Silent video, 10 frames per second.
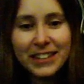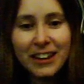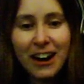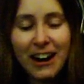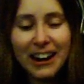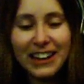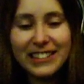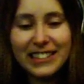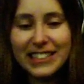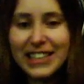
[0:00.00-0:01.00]
Alright,
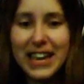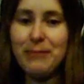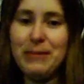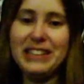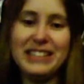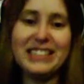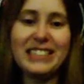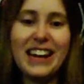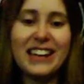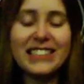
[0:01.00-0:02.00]
this can't be as
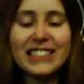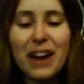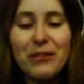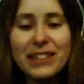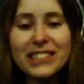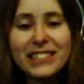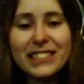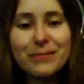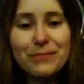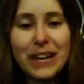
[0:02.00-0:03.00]
exciting as that one,